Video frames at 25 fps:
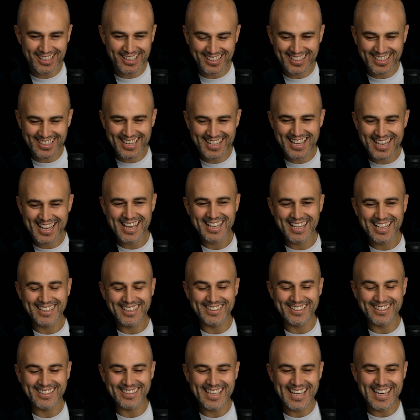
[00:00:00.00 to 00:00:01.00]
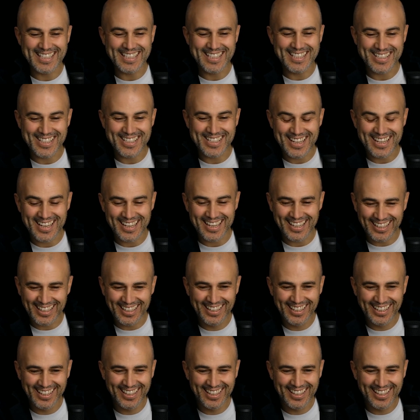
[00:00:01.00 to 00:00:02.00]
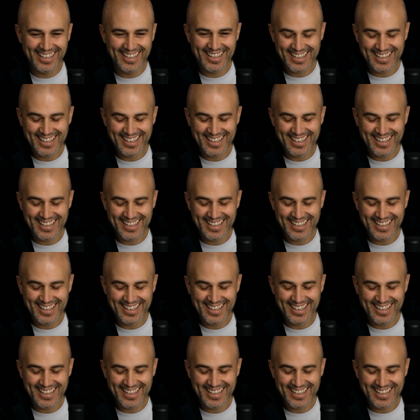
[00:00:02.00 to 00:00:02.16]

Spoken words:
It reads like magic.